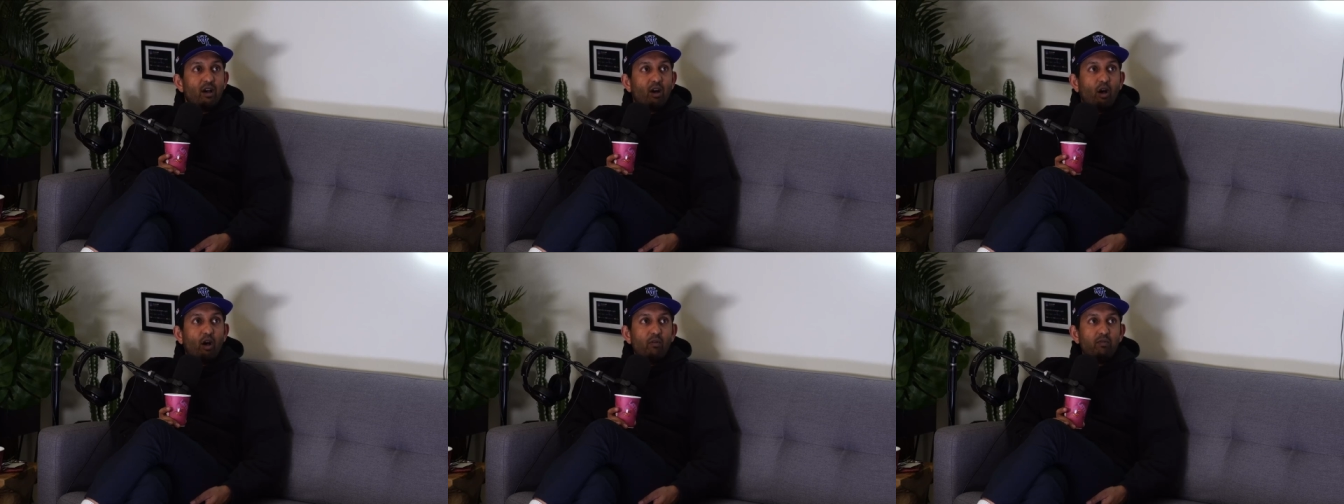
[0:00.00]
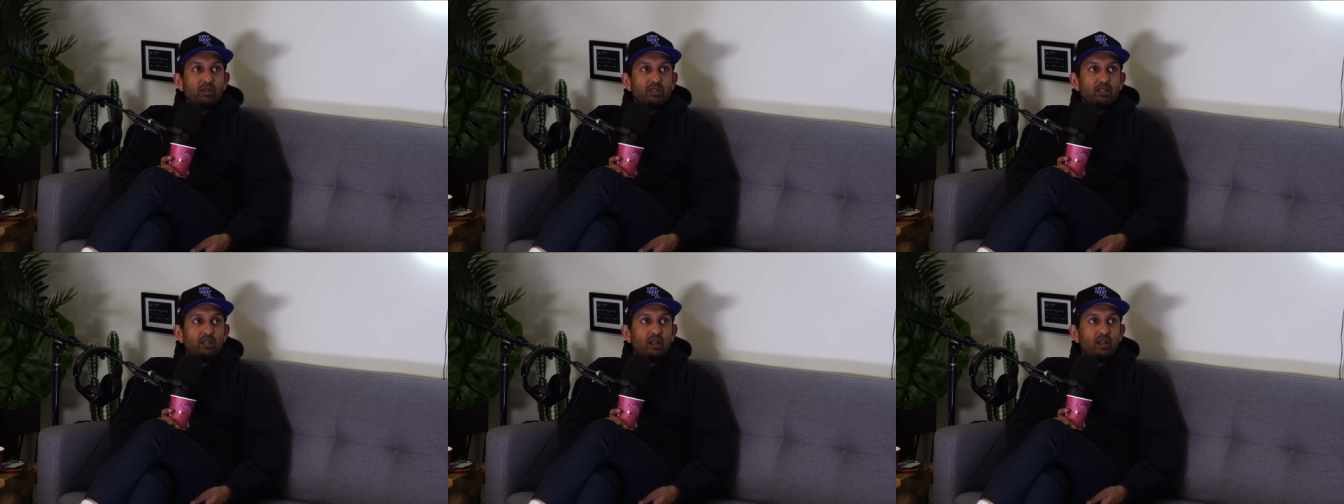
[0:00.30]
all
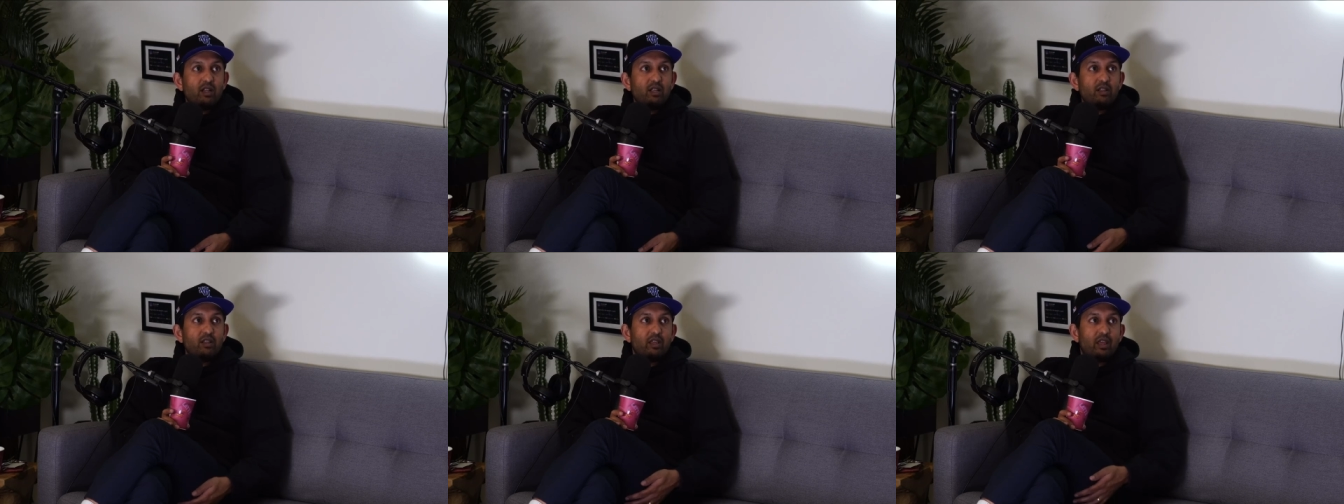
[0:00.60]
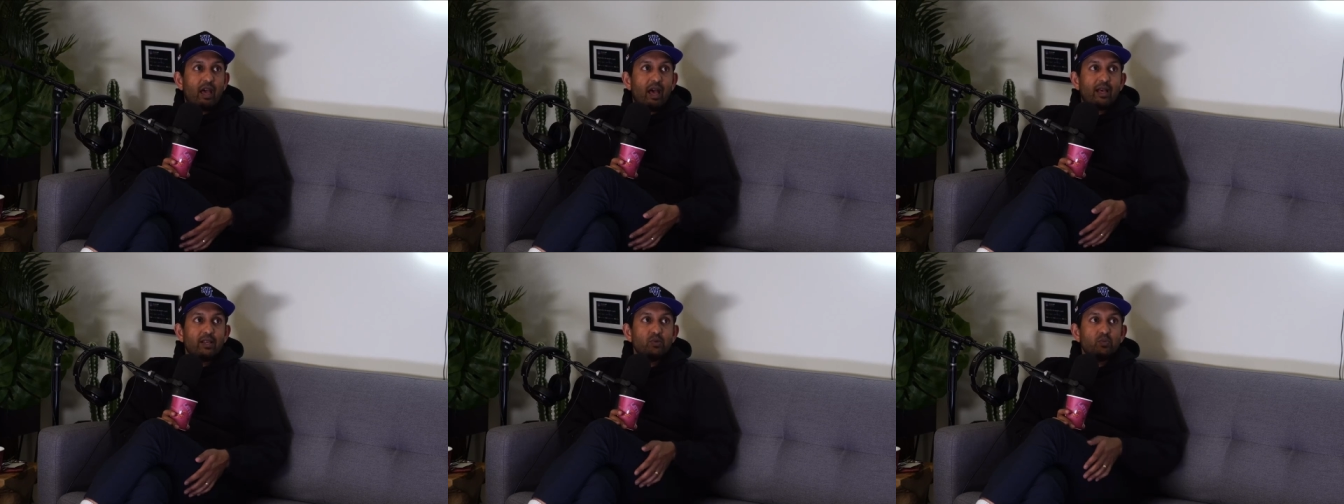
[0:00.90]
of a sudden
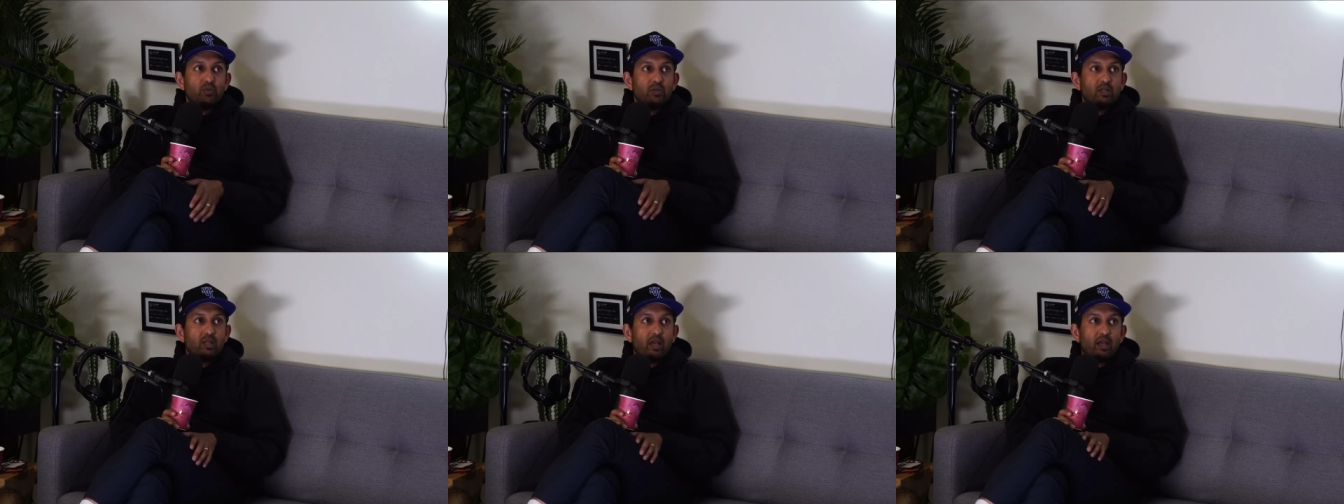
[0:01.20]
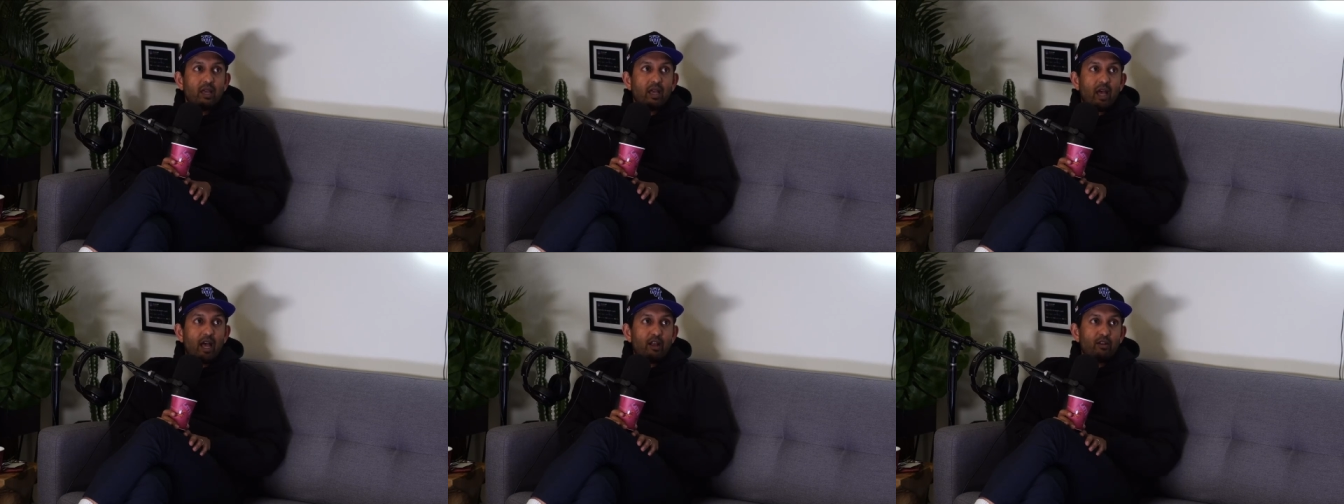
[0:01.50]
gas was
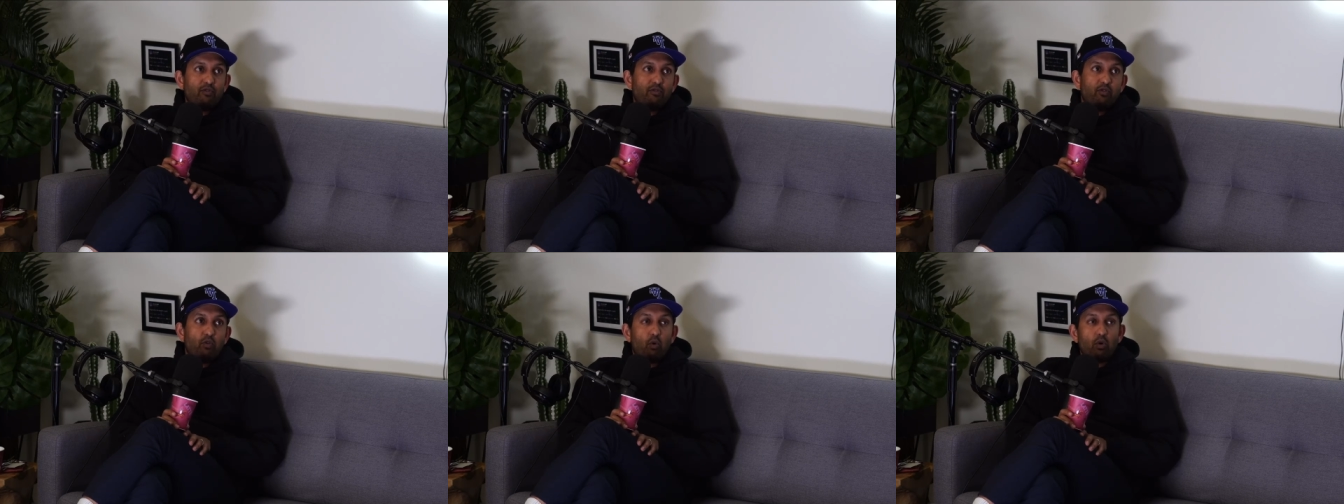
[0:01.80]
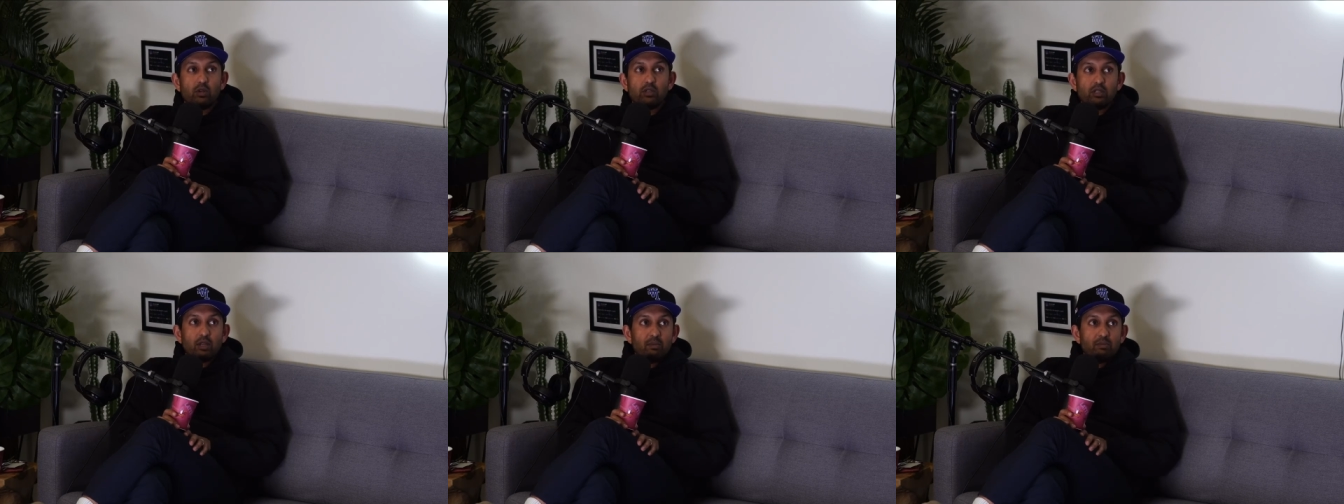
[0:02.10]
like at
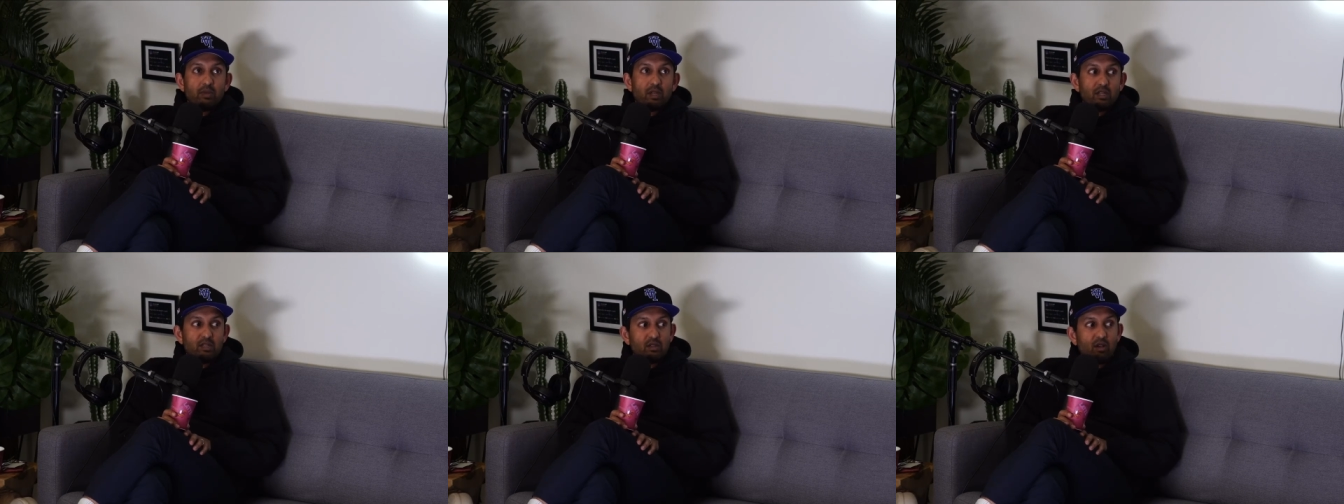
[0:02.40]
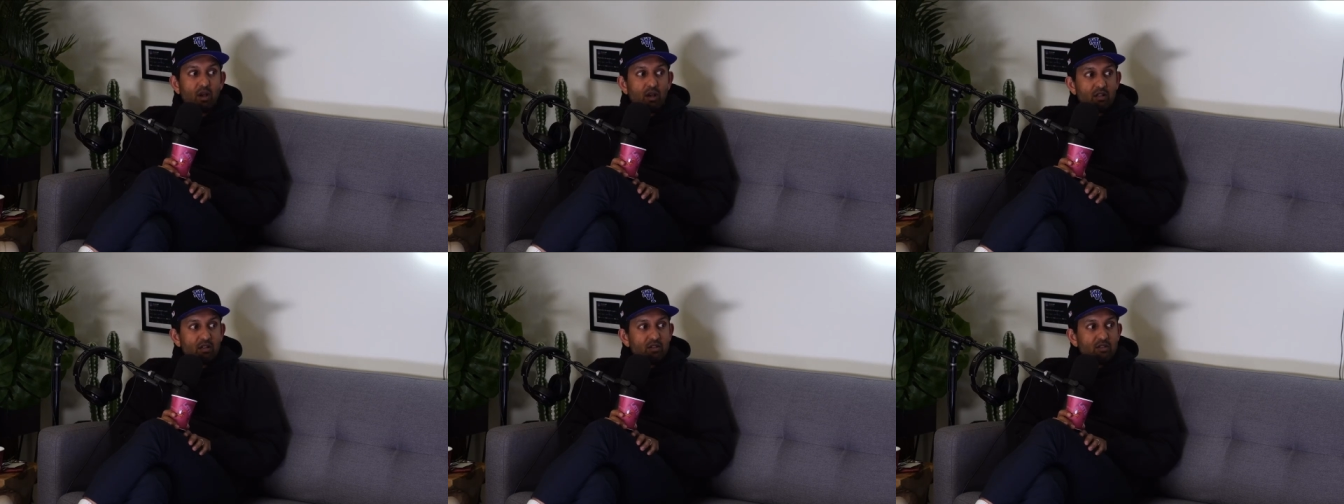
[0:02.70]
four something
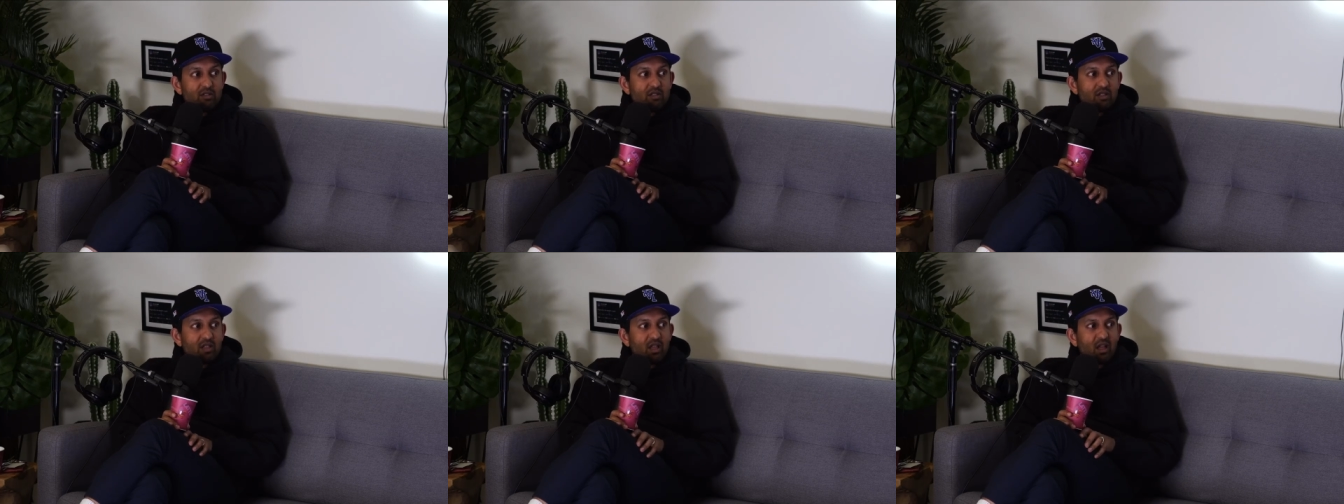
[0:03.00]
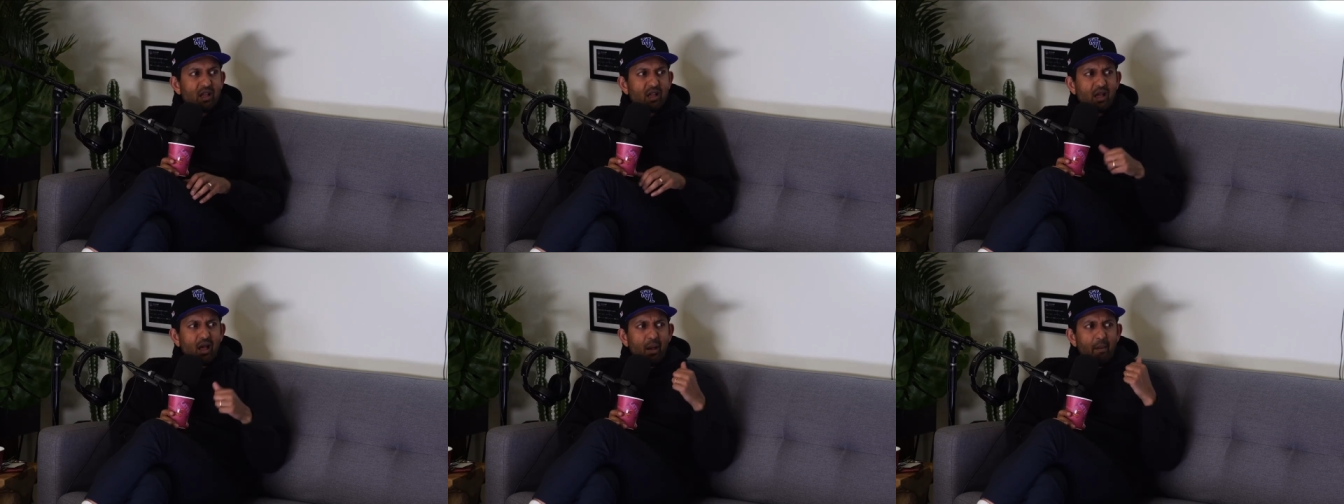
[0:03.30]
dollars
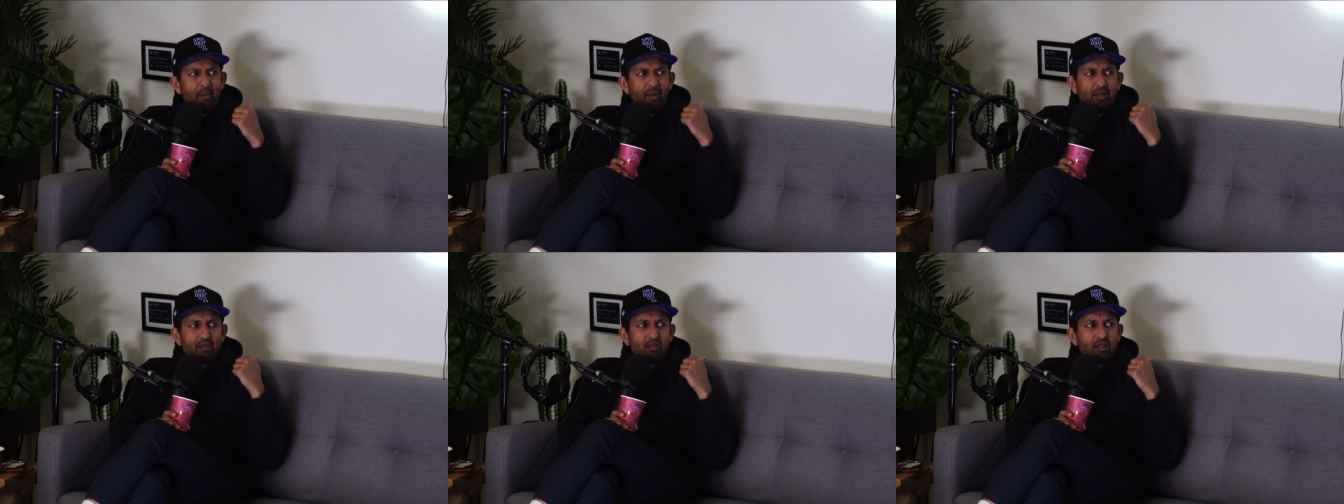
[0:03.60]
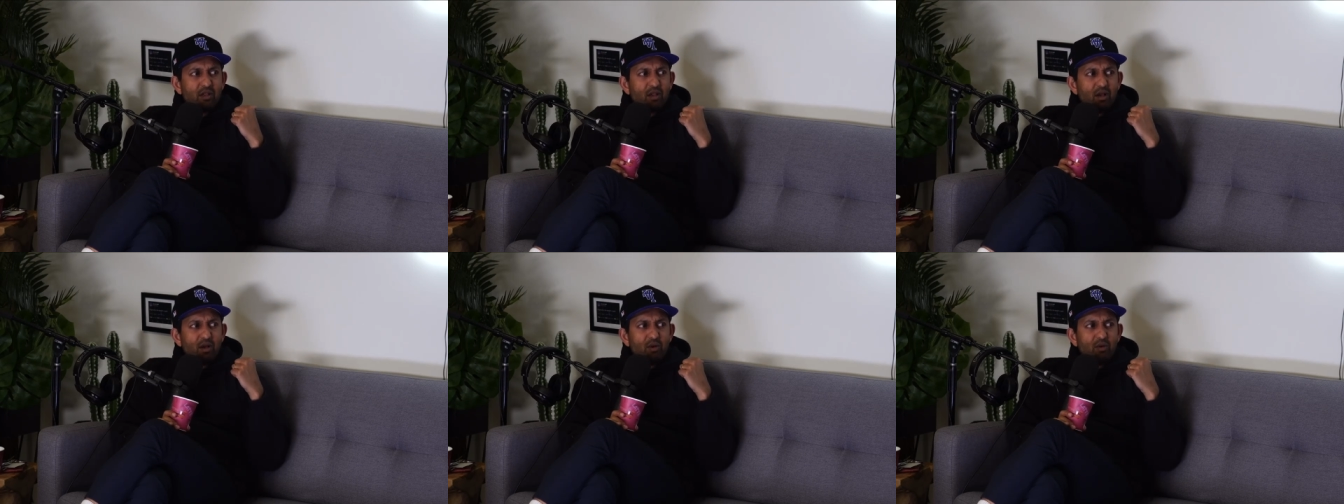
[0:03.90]
like a
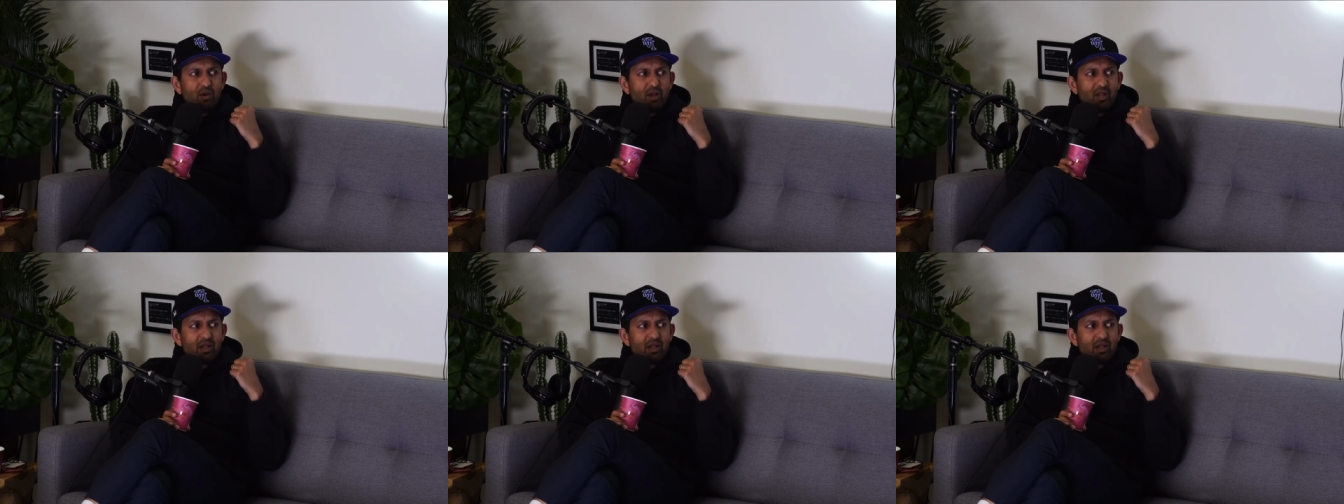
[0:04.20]
month ago,